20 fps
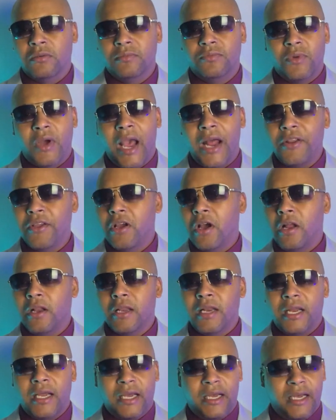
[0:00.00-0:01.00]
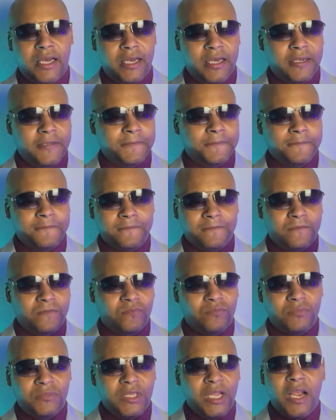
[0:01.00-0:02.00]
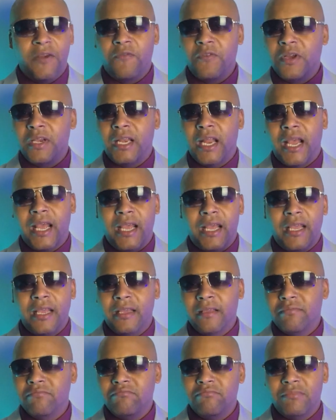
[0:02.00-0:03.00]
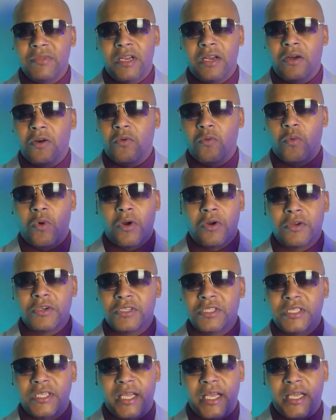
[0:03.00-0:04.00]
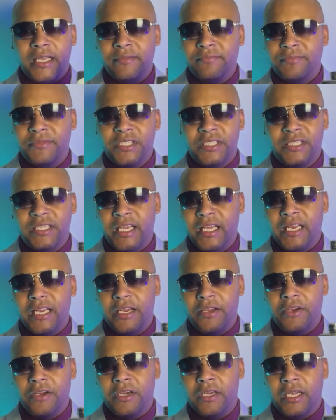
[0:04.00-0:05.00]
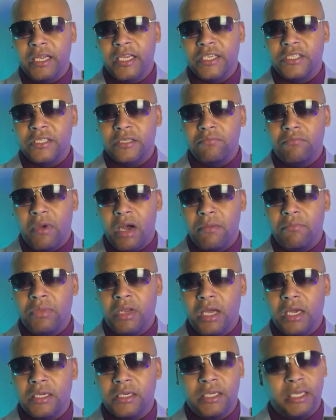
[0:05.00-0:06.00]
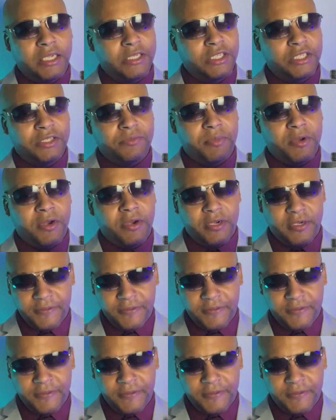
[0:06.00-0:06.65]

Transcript: how do you call it? Everyday, you know, worker scent. Just get it in your collection. Mont Blanc Lady Spirit.